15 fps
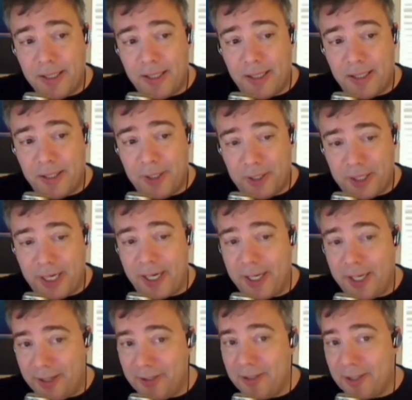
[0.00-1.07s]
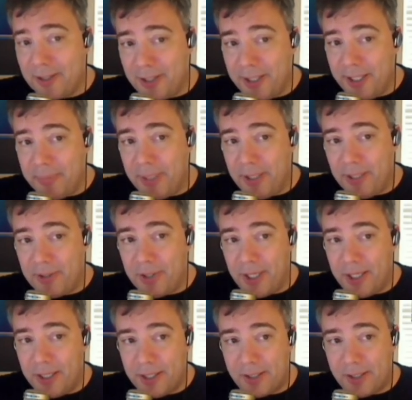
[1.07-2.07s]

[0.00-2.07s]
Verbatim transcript: uh, you're getting a clean PC.